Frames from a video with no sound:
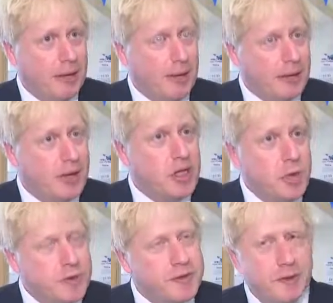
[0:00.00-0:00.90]
The, the,
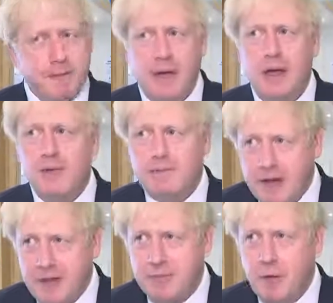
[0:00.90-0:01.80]
use of
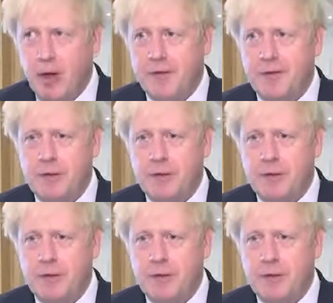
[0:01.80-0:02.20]
face masks,